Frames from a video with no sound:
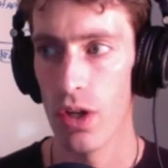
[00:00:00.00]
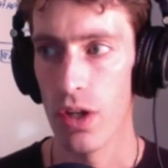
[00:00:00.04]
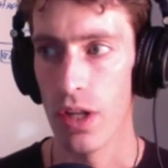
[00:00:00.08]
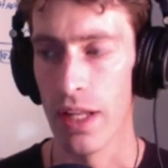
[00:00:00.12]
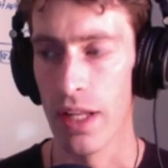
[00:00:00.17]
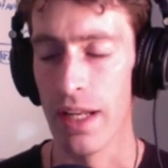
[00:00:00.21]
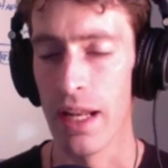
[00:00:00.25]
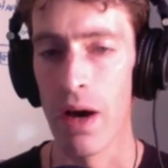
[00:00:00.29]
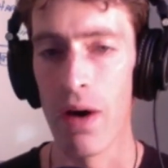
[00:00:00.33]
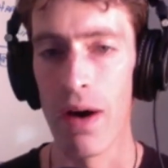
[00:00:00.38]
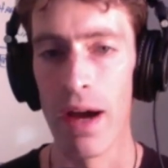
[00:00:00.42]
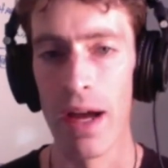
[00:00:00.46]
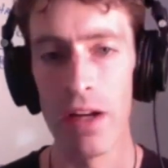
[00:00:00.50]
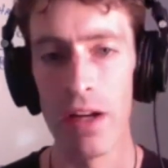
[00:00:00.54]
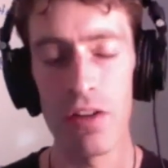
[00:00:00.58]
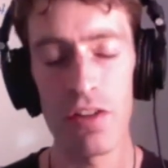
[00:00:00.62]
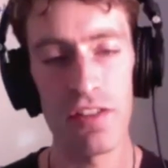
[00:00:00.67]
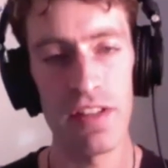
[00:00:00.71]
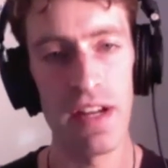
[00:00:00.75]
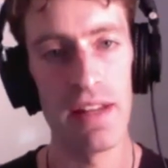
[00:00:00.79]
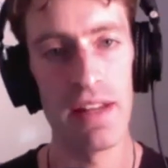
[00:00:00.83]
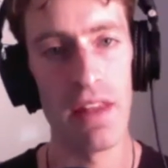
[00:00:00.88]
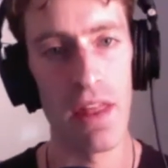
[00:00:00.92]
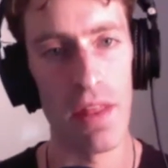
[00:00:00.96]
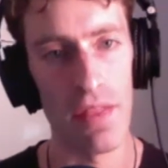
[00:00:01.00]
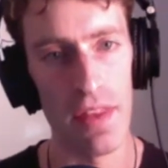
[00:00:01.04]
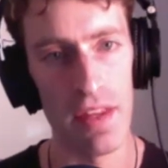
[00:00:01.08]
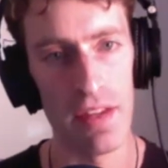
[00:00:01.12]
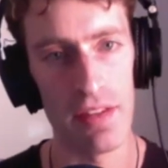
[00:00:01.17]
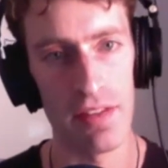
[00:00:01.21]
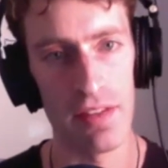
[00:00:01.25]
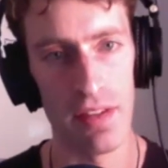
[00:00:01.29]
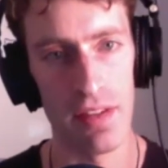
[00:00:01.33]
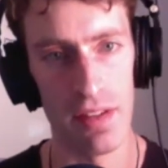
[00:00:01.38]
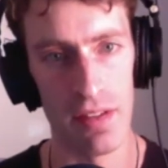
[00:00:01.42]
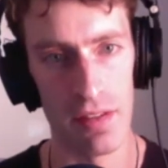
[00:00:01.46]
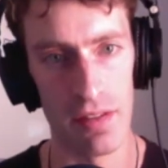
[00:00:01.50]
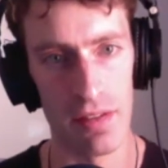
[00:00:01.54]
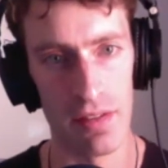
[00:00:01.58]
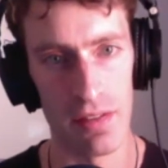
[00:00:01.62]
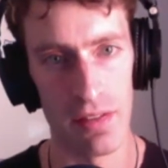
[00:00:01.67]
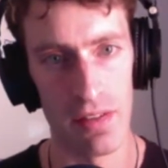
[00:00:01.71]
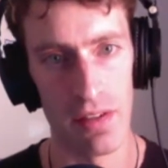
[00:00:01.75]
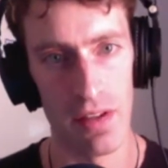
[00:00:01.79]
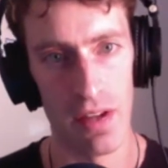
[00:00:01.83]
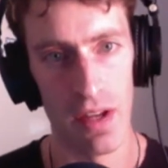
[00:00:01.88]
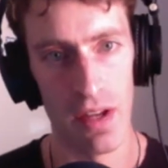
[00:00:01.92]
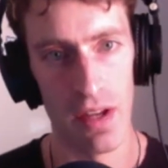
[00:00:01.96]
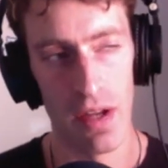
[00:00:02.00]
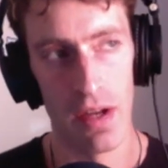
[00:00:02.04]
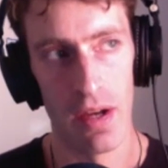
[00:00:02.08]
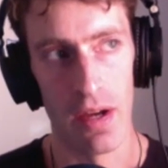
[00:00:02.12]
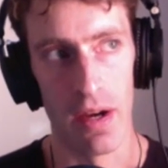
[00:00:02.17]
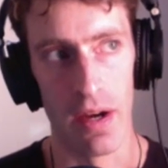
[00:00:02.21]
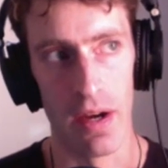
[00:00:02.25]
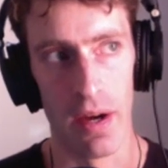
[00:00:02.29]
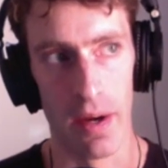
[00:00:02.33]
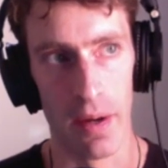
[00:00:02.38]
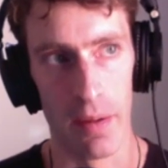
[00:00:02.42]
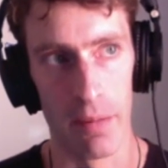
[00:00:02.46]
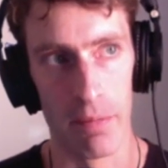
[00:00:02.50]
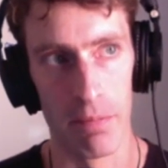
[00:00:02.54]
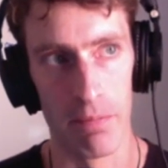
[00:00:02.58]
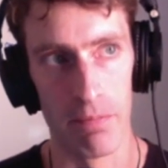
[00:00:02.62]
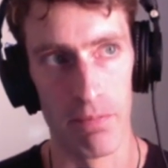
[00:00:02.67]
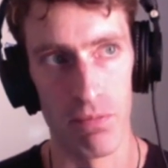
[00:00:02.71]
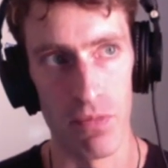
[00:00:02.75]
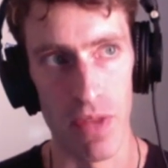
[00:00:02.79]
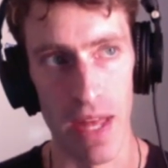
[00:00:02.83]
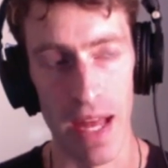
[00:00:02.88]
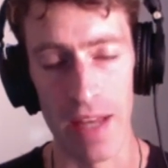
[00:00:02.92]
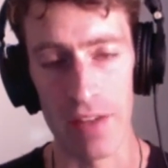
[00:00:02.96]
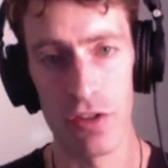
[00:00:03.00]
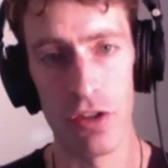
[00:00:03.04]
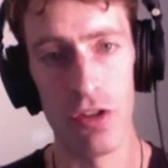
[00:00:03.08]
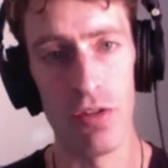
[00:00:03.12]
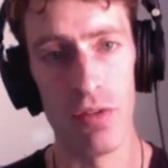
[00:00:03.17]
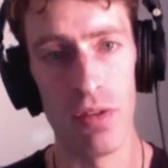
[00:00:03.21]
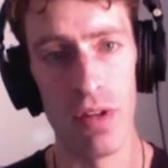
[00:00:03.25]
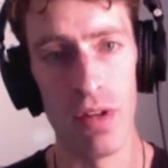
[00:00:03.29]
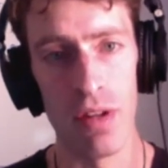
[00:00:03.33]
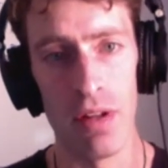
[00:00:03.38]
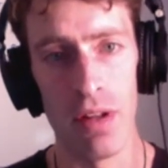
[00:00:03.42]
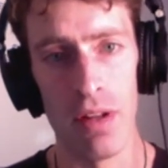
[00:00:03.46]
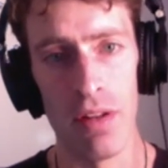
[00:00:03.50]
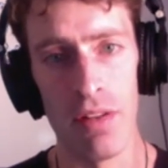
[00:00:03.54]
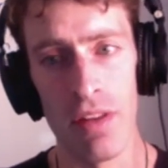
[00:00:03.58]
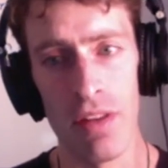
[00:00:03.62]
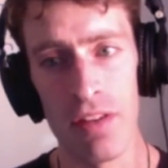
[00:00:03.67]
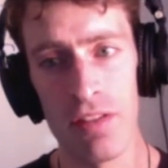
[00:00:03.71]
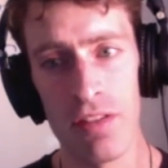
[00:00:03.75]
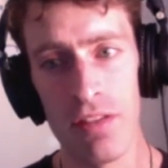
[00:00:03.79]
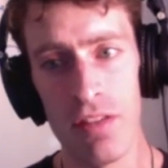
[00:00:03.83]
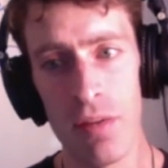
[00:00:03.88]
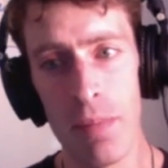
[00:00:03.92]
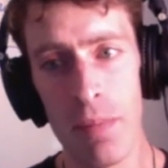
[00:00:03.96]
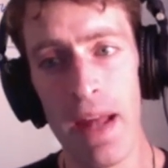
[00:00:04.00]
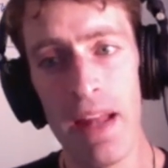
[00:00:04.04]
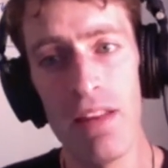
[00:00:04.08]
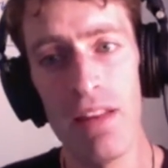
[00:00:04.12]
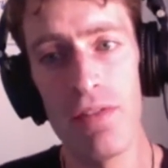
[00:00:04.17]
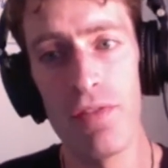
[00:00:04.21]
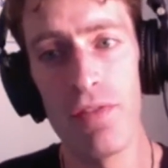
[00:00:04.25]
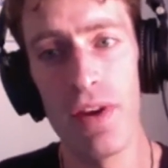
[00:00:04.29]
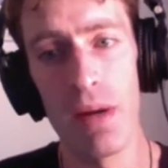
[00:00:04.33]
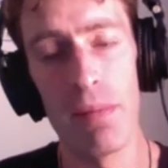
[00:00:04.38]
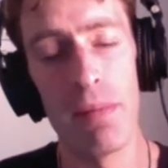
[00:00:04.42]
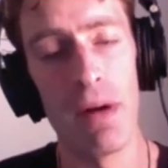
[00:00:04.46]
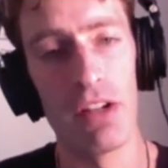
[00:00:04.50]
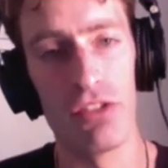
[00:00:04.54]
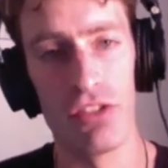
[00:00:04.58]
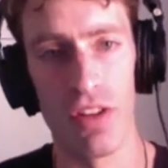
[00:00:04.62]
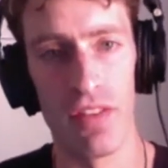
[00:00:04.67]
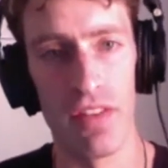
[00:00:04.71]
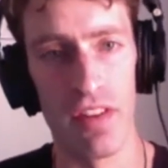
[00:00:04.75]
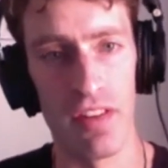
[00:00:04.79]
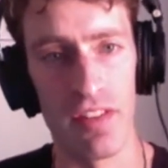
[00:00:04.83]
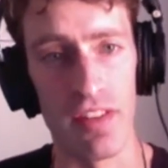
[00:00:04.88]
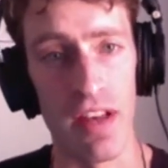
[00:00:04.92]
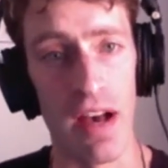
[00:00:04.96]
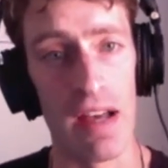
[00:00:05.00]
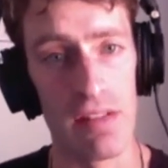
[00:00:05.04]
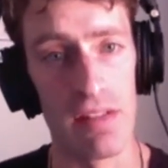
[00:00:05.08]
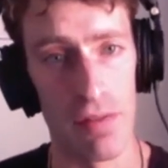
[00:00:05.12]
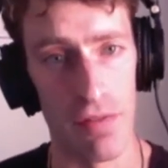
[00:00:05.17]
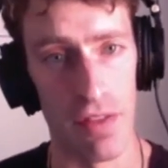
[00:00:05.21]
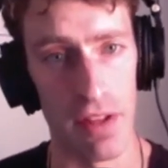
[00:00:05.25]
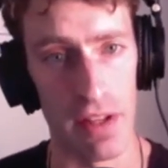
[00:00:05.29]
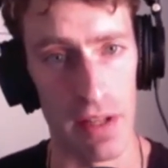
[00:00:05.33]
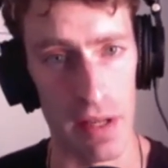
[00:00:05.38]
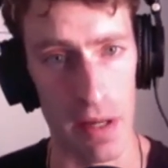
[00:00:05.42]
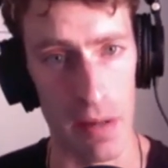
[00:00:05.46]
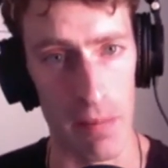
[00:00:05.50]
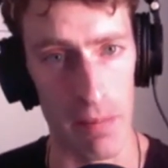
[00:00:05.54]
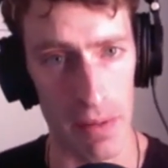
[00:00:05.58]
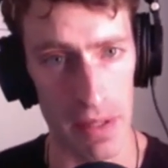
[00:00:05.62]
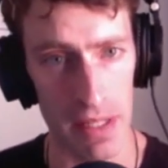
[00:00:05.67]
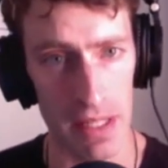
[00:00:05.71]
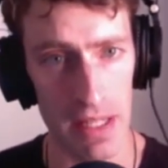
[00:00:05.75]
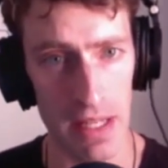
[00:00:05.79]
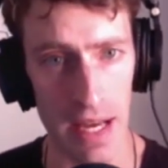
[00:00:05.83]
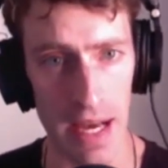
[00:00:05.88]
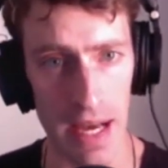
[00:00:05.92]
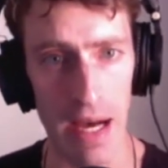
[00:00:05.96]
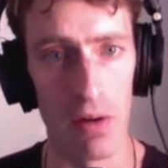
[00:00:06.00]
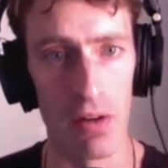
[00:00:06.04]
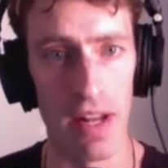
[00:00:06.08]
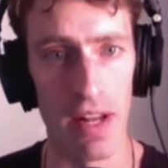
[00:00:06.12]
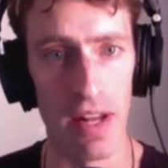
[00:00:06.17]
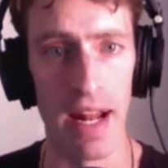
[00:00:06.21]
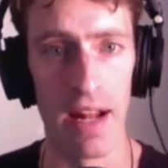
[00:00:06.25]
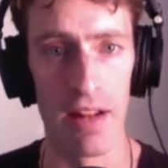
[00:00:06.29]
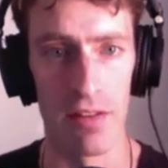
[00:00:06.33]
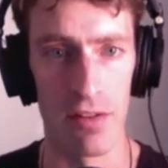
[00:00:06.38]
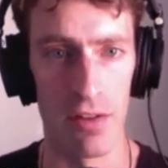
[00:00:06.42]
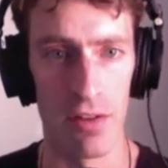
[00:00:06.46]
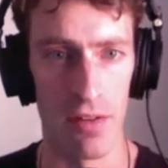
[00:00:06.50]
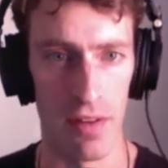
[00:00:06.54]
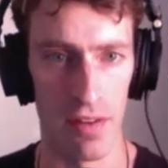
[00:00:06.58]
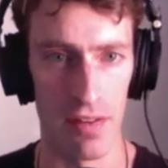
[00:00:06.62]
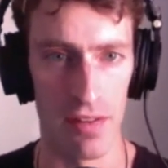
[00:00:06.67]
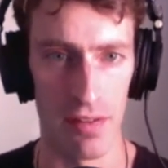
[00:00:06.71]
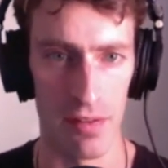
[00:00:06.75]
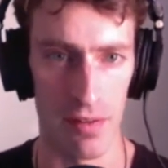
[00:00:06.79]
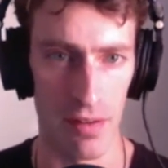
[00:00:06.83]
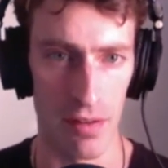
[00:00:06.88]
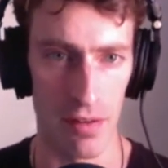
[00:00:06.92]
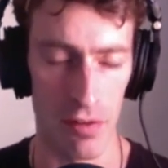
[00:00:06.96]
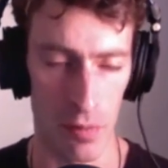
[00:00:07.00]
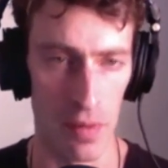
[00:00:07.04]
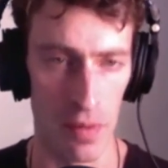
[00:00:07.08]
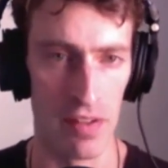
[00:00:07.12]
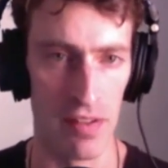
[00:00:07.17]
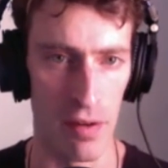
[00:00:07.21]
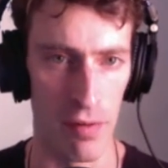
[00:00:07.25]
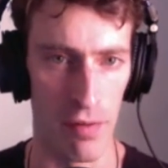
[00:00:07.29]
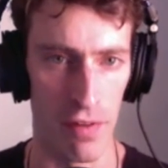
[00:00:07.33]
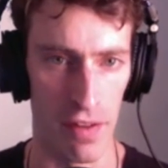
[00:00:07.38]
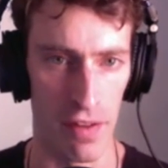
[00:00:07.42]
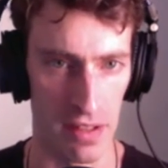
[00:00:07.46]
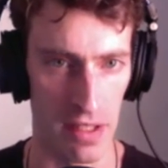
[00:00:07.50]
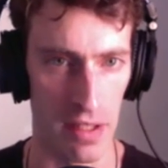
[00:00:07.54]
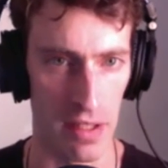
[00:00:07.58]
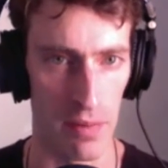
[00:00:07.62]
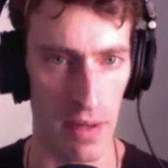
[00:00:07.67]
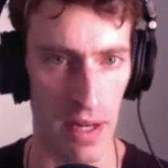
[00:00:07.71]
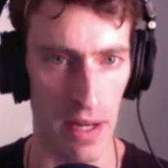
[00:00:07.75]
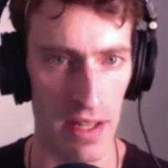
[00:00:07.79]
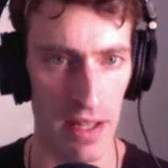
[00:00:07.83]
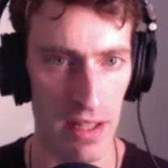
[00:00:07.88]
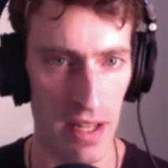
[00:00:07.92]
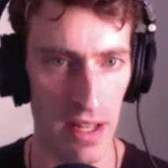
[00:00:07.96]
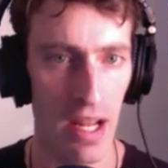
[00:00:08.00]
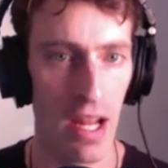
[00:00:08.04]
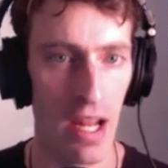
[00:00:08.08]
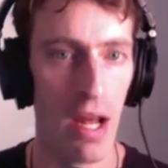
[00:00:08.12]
And now I understand that this is this depends very much on the size of the company, how to answer this specifically, right?